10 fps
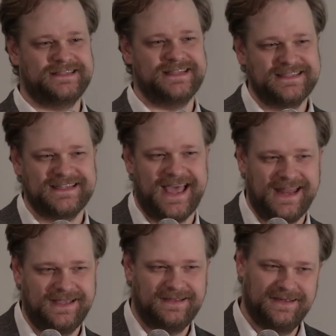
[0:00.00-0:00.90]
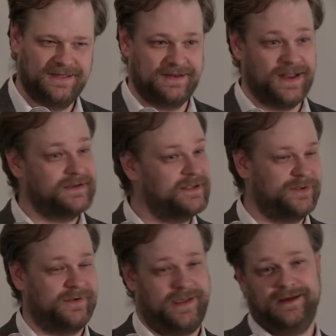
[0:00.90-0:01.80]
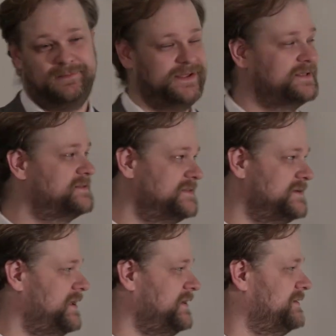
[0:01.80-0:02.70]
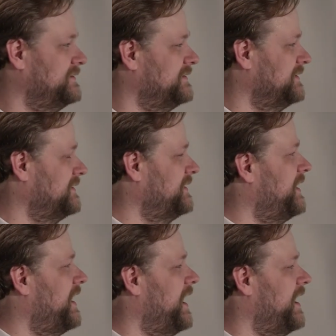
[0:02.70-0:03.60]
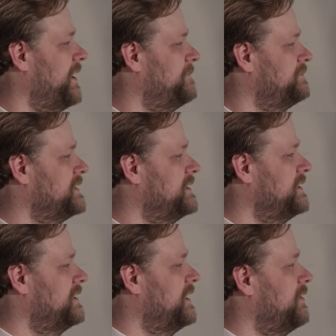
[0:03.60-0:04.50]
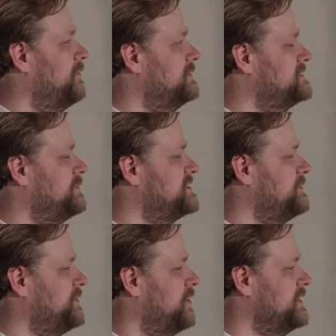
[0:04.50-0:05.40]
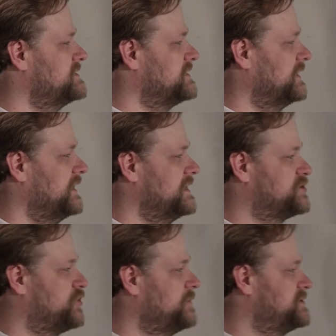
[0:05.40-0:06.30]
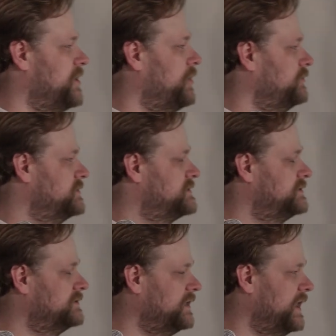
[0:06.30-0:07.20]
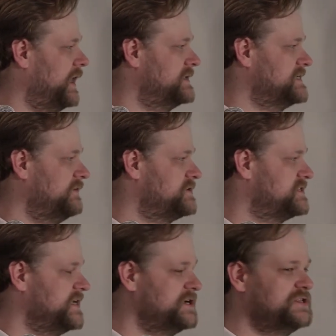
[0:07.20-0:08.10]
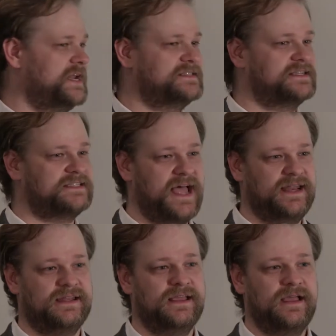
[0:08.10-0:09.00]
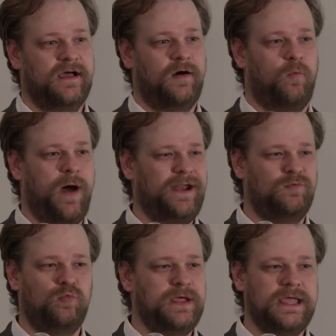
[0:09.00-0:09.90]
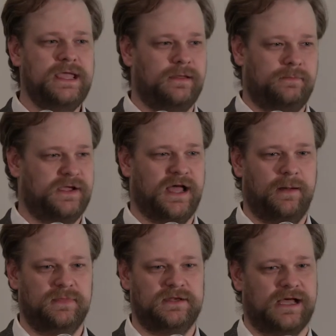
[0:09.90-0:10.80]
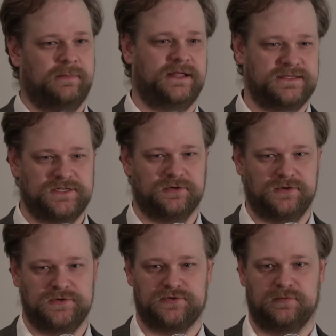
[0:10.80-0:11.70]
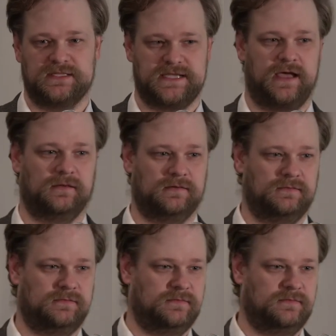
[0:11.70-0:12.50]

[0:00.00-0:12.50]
in Cincinnati, not WKRP in Cincinnati. Um, WCPO is a, a Scripps-owned uh, television station that has decided, why don't we become the dominant digital newsroom in town?